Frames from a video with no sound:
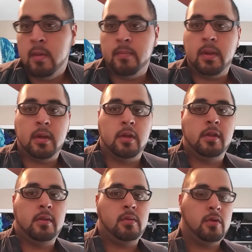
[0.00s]
because
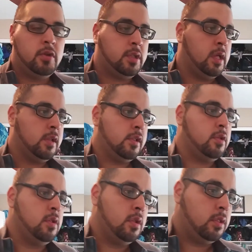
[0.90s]
of those things
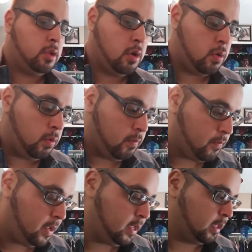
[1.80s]
she told
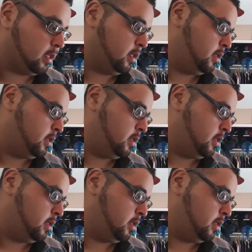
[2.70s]
me.